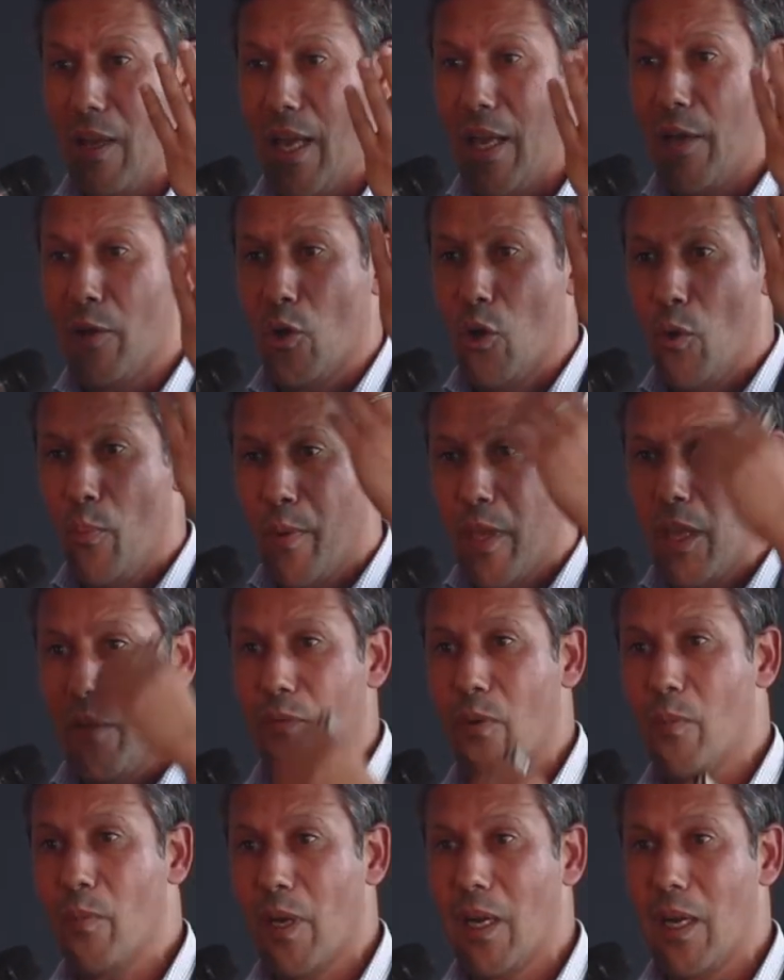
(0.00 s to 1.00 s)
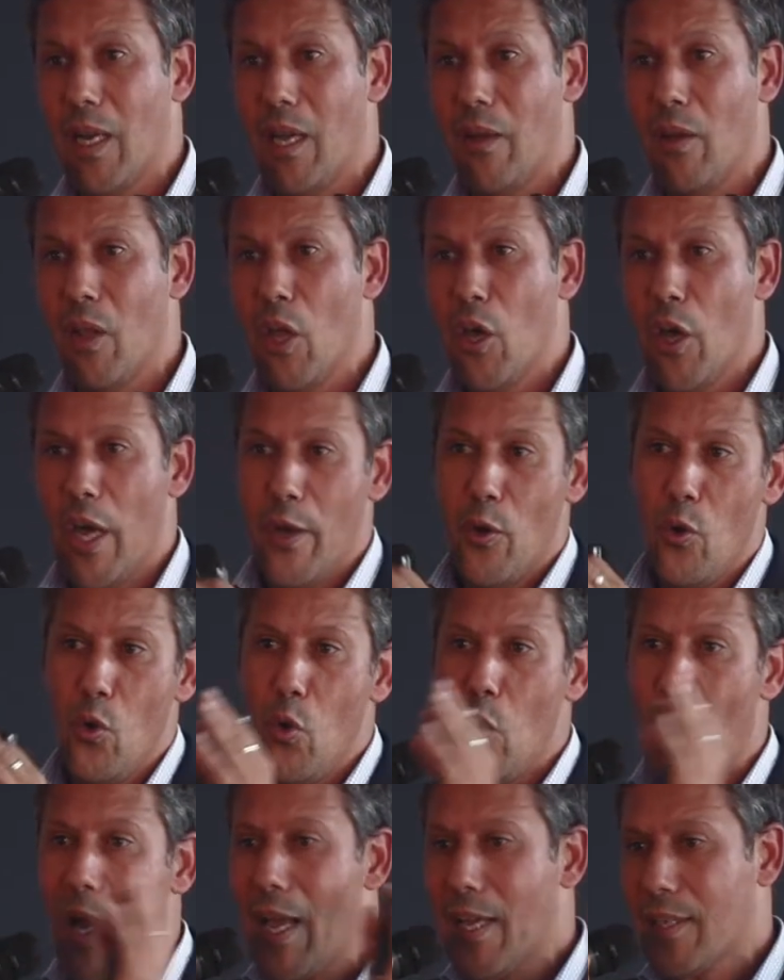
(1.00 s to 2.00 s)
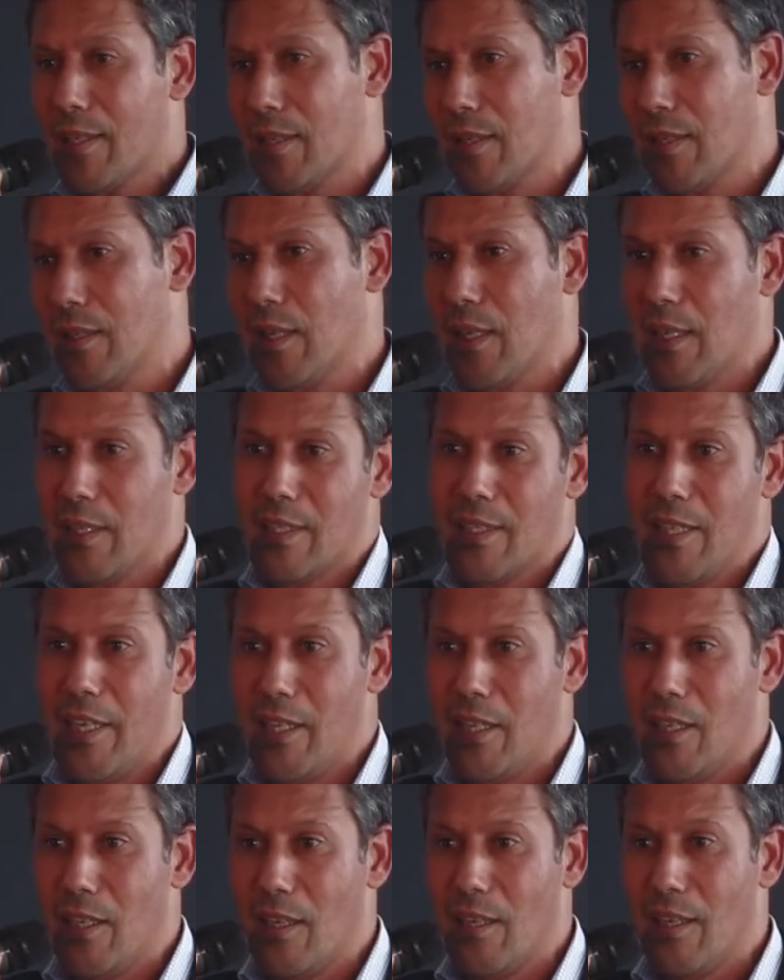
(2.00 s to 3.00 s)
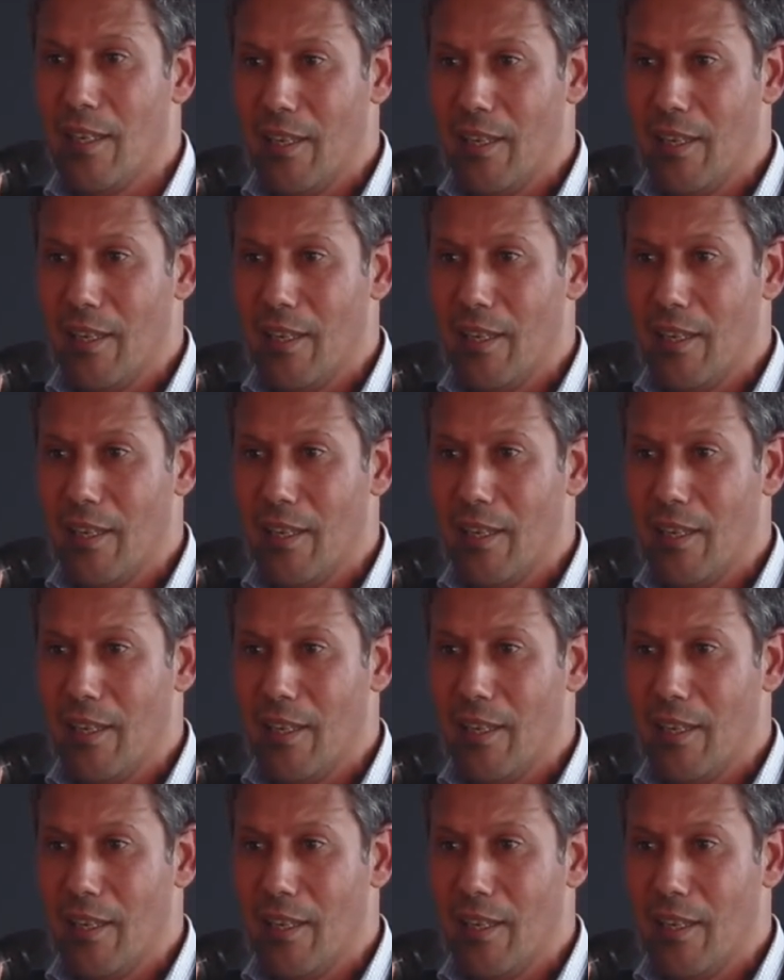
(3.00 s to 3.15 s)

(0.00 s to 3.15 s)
and copy from the cloud. And who accesses this data?